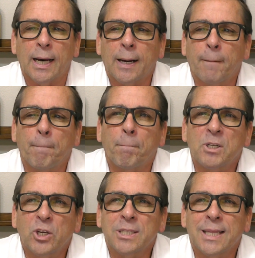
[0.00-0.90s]

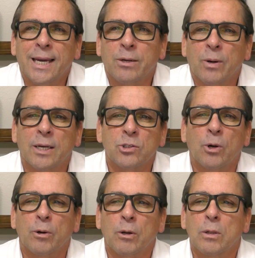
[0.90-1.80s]
But Jess Lander has an
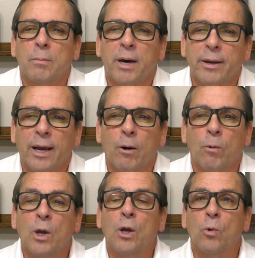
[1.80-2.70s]
article about
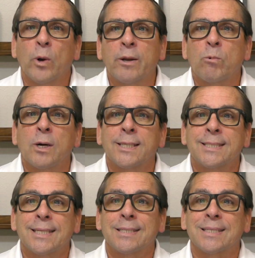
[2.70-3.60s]
how red wine
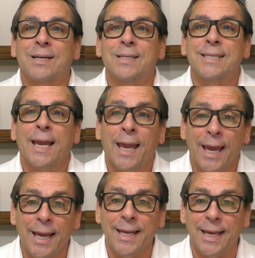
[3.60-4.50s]
sales are
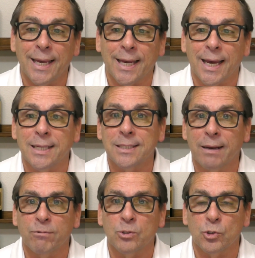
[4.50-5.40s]
tanking at
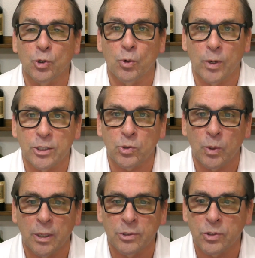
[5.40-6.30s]
San Francisco
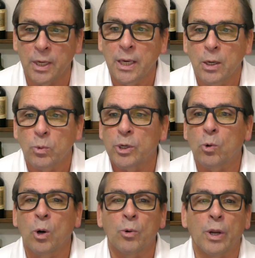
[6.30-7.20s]
restaurants with a
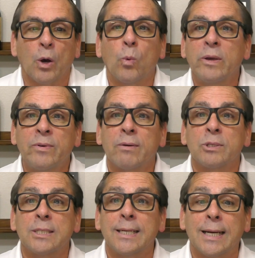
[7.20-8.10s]
quote, "We've
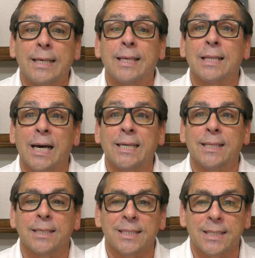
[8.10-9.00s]
never seen anything like
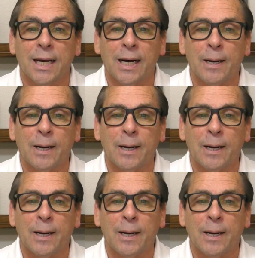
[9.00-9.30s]
this."